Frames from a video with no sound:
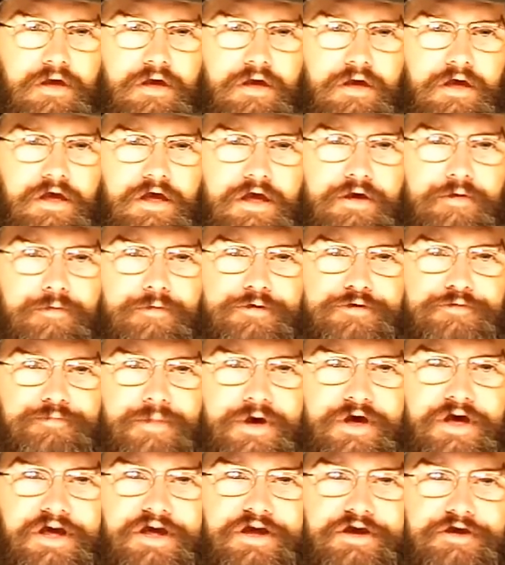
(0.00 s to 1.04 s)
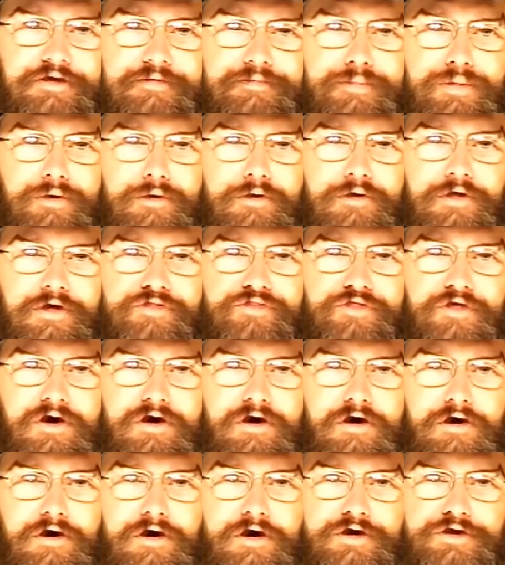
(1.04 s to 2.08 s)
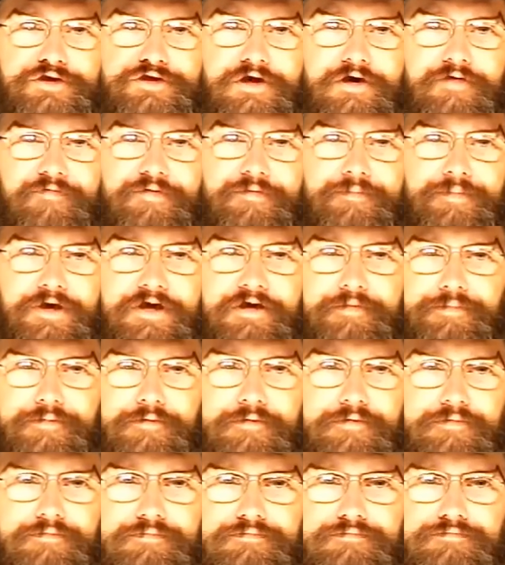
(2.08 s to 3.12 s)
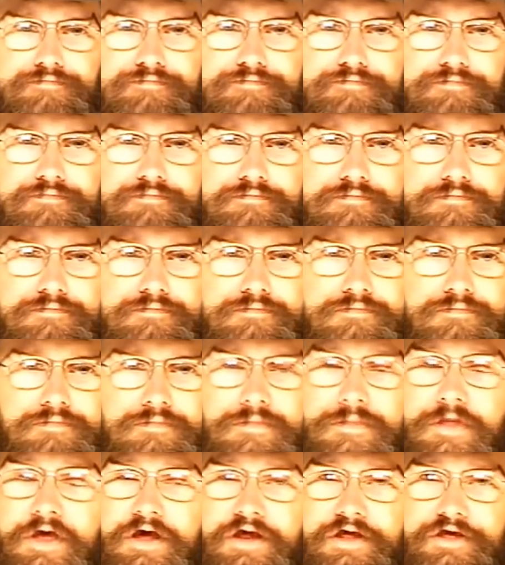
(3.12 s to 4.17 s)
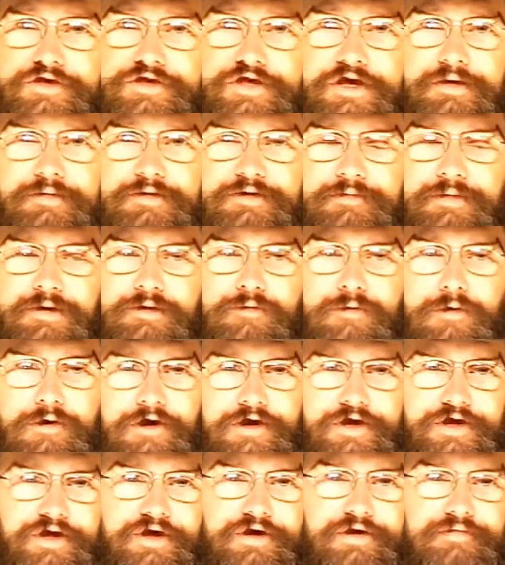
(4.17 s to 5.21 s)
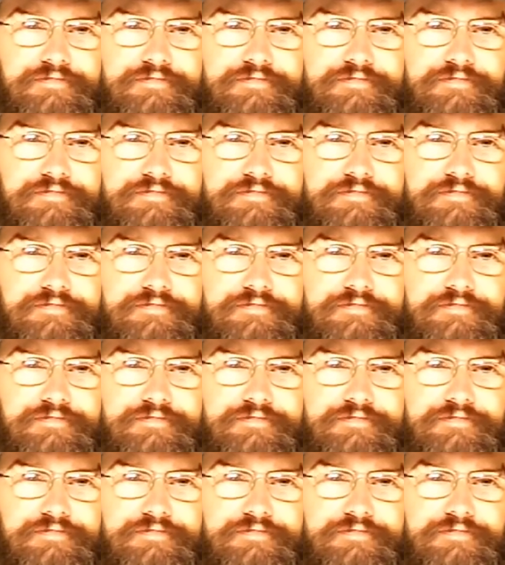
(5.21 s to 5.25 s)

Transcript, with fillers: It was made to pull at the hearts of the people, and it seems to be working.